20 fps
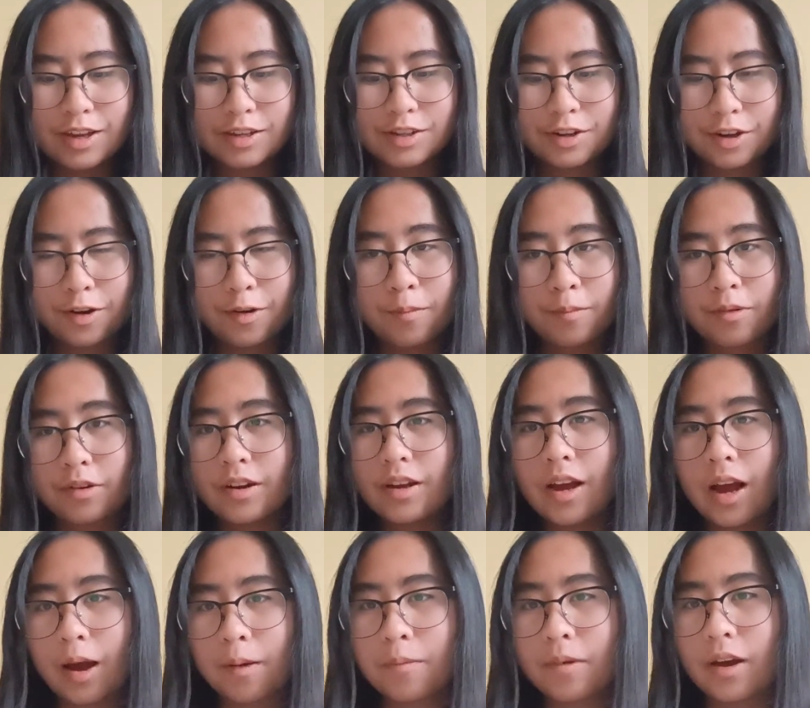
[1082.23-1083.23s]
So I'm pretty
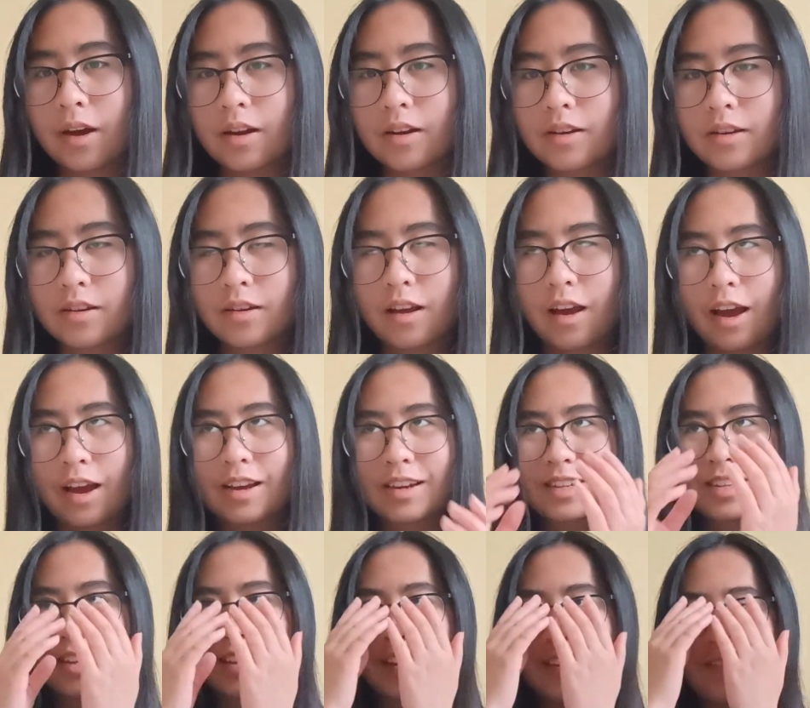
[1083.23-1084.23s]
happy I didn't
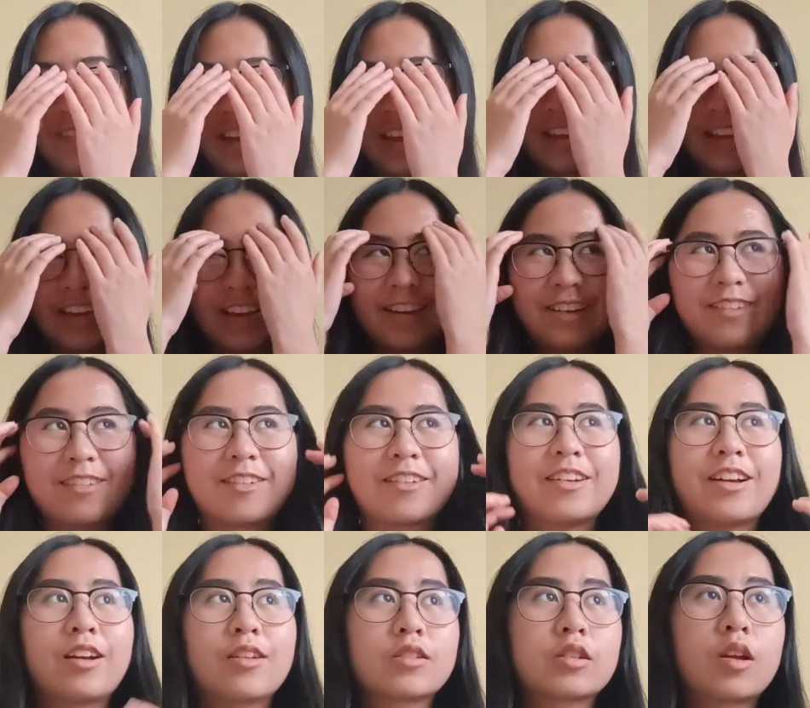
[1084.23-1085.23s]
actually make it or
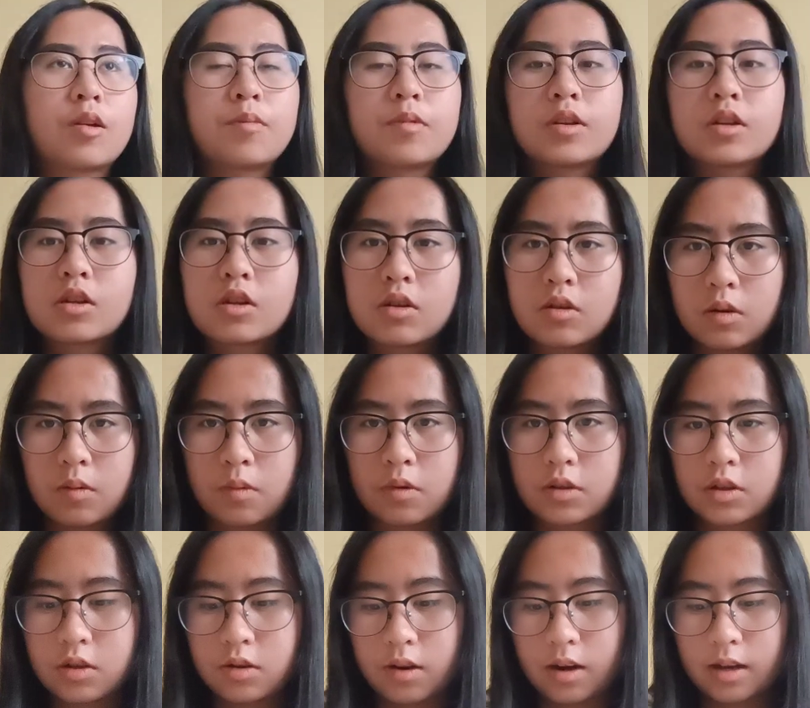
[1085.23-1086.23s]
else I'd be super
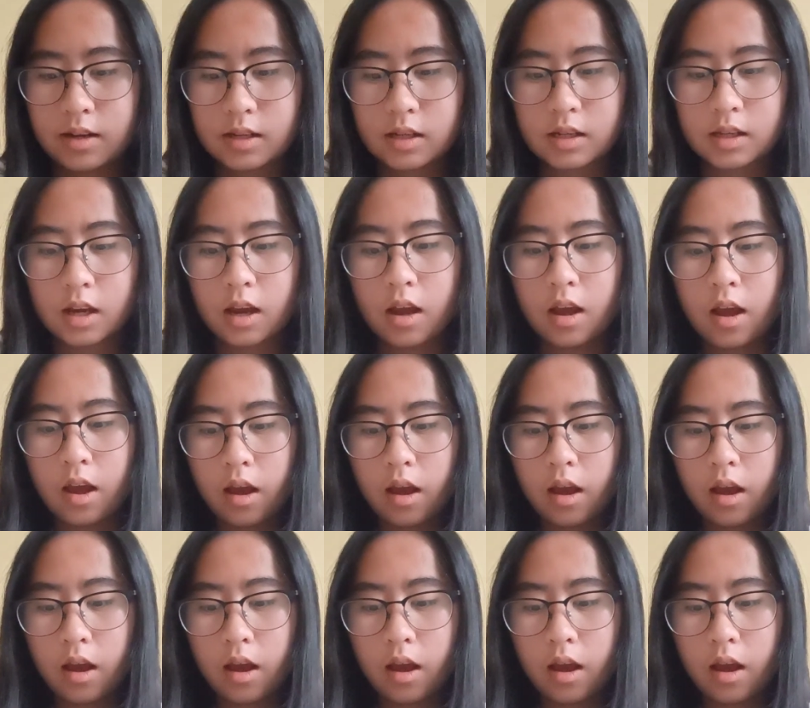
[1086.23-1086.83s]
stressed.